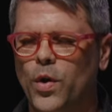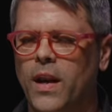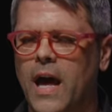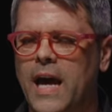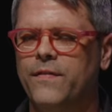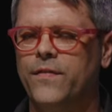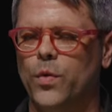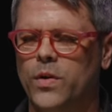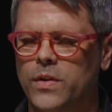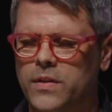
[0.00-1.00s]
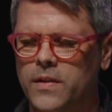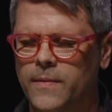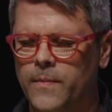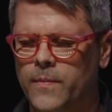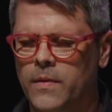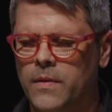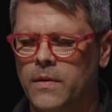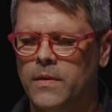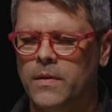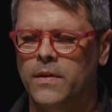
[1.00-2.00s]
life force
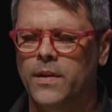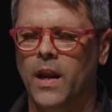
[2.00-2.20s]
the